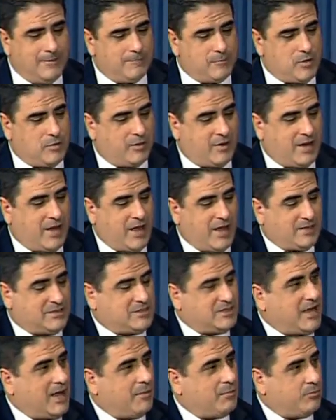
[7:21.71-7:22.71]
you might have had
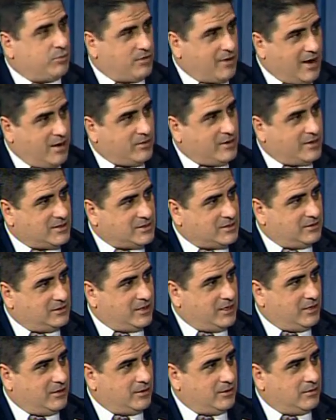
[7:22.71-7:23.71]
Scott Brown as the
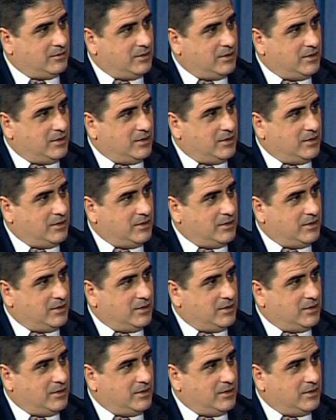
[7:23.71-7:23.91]
leader,